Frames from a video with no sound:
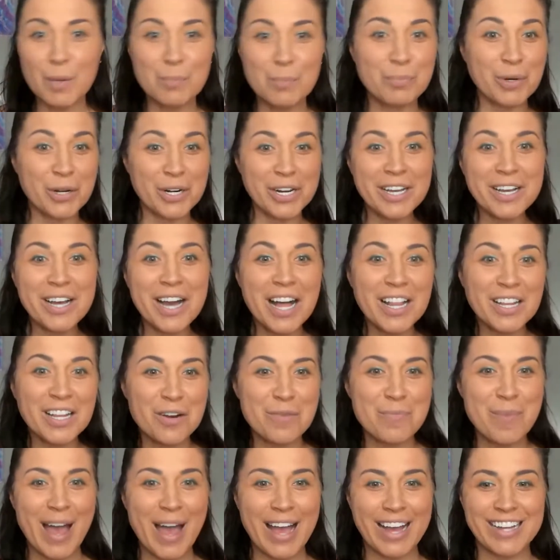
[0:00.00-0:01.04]
putting
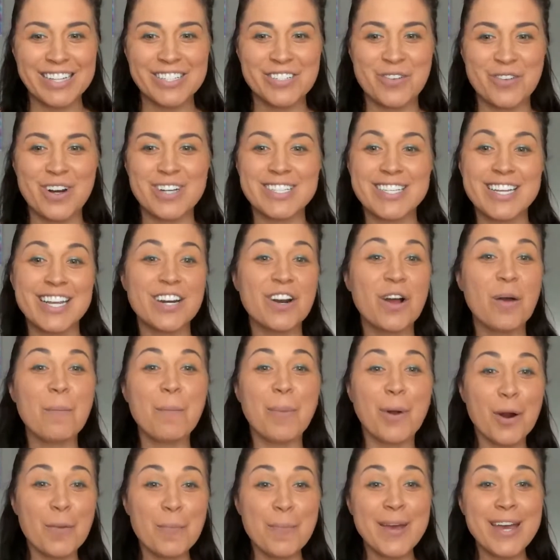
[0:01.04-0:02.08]
color back into our skin on
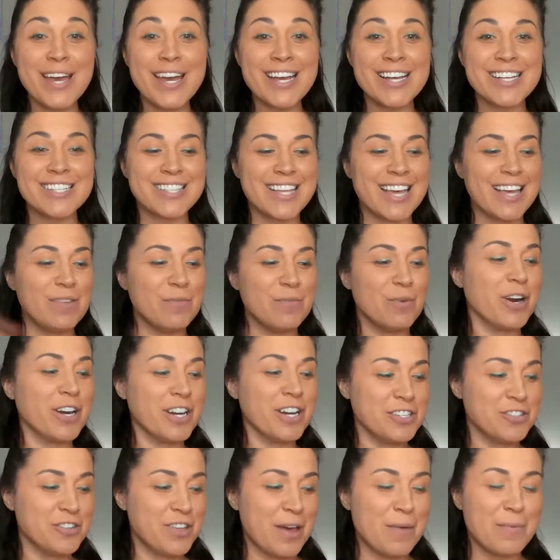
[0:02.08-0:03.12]
purpose. And we're
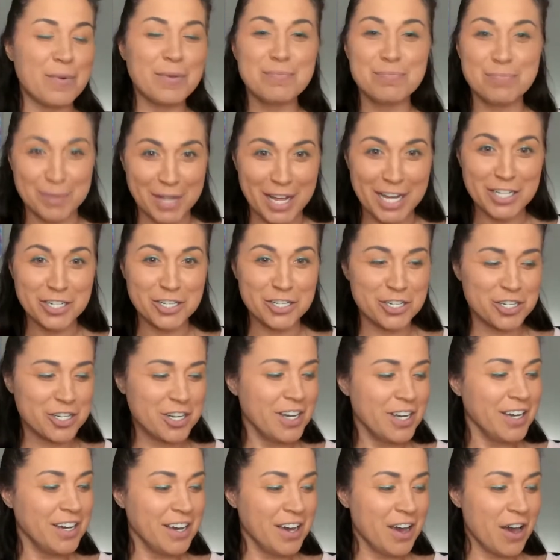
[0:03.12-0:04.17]
gonna do that with blush.
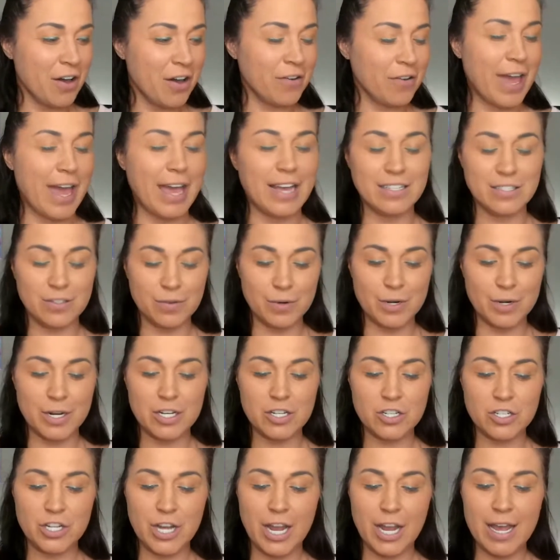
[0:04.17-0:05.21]
Okay, so we're gonna
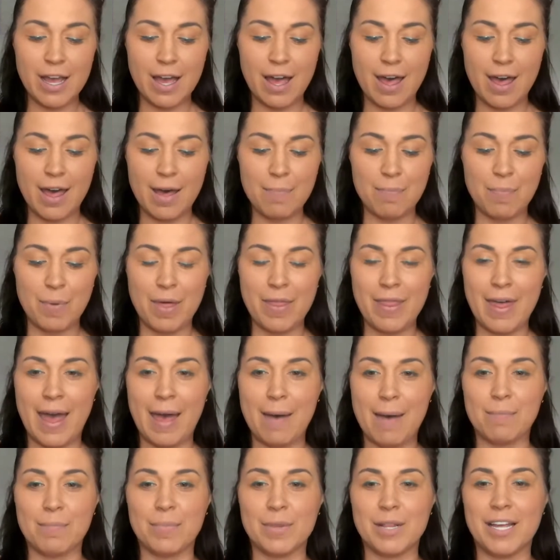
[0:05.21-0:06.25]
shake up
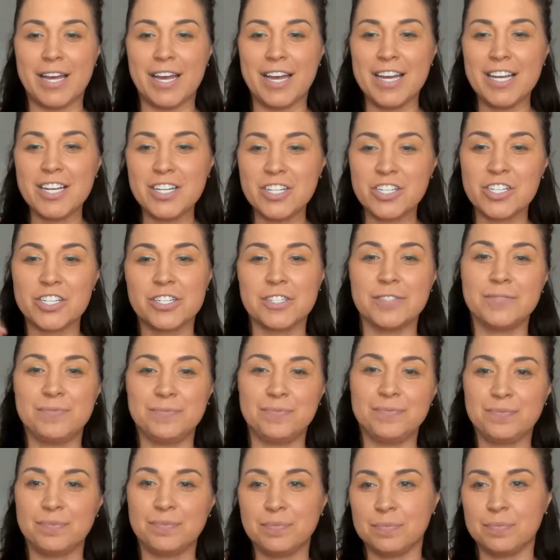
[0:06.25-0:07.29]
that
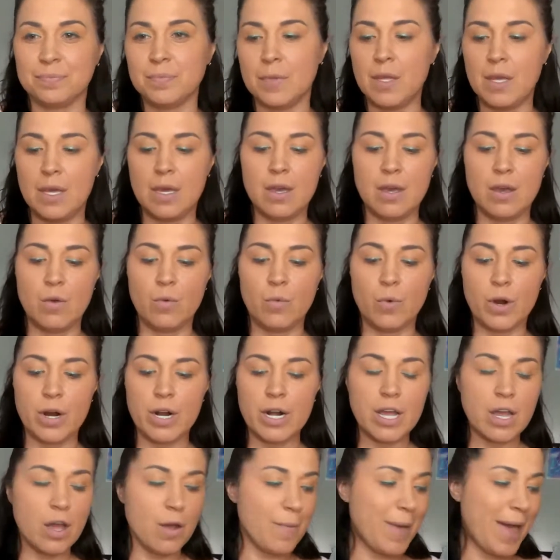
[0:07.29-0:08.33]
blush. We're
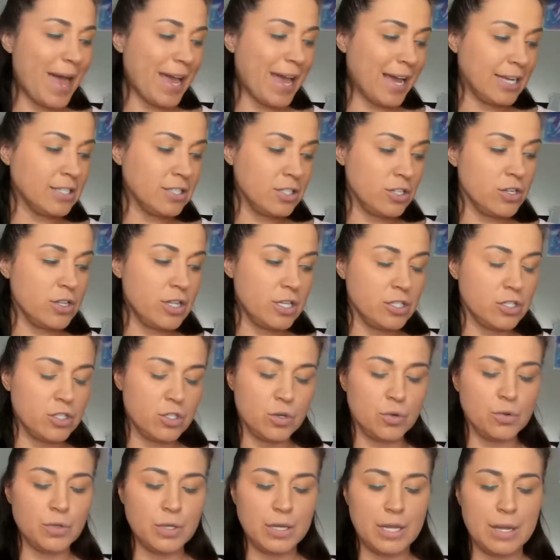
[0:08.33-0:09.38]
gonna go back into the
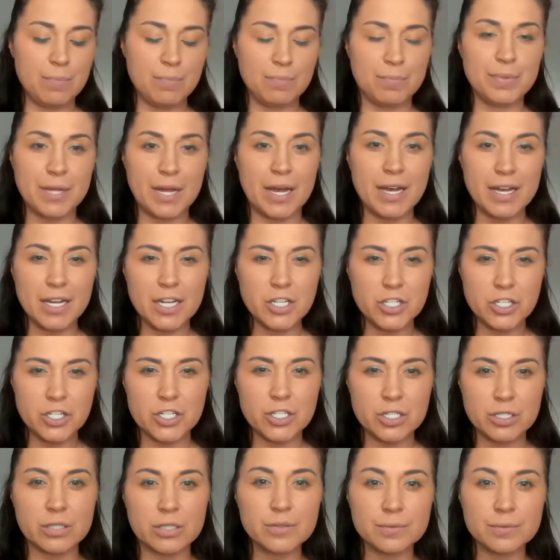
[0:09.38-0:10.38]
tulip blush.